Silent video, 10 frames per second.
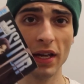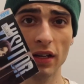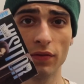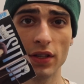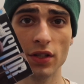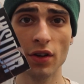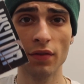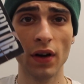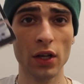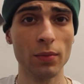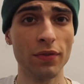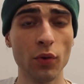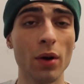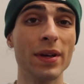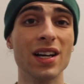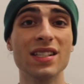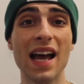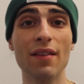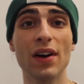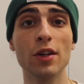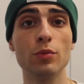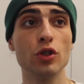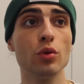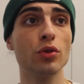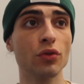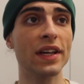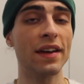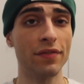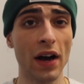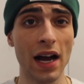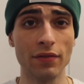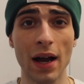getting Visitor Volume 4 because I have Volumes 2, 3, and 5.